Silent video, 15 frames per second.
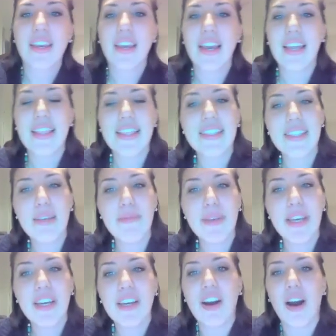And this can be
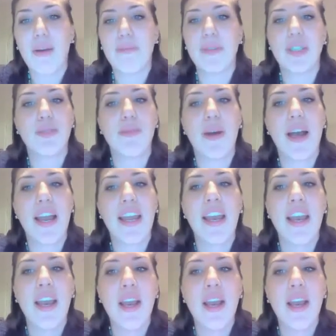accomplished by